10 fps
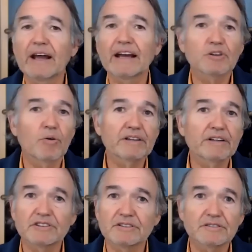
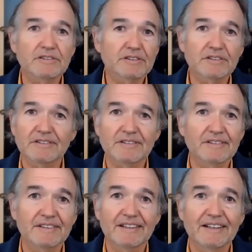questions.
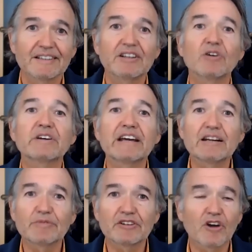Don't get him
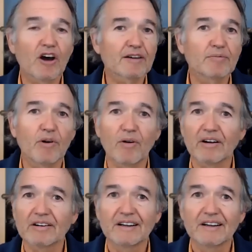to talk more.